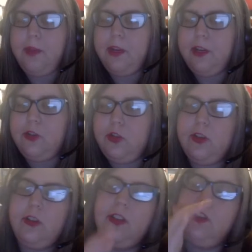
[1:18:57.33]
But it
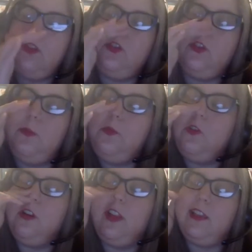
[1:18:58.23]
should
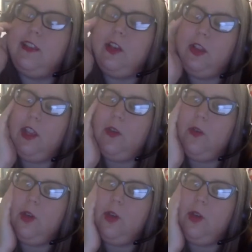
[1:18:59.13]
more or less tell you.